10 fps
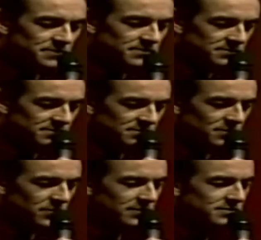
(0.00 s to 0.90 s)
"Didn't
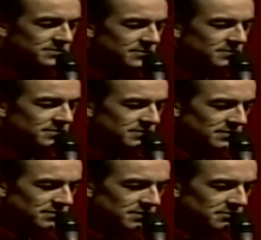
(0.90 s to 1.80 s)
we throw
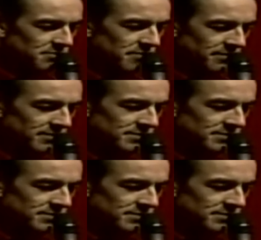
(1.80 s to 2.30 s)
3 men